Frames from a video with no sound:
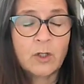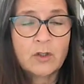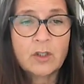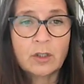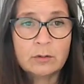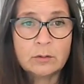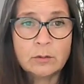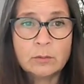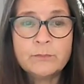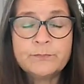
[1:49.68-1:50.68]

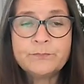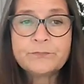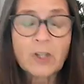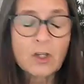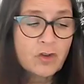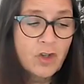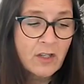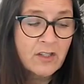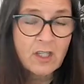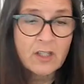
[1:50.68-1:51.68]
to
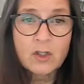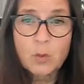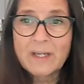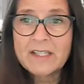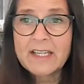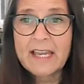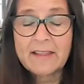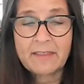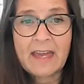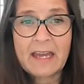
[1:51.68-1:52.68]
just under
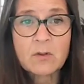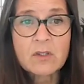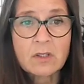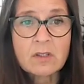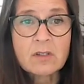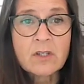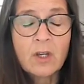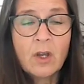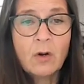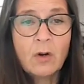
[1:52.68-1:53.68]
28,000
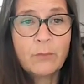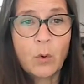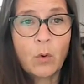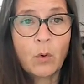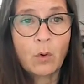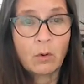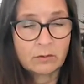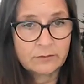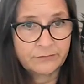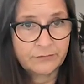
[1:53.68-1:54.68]
for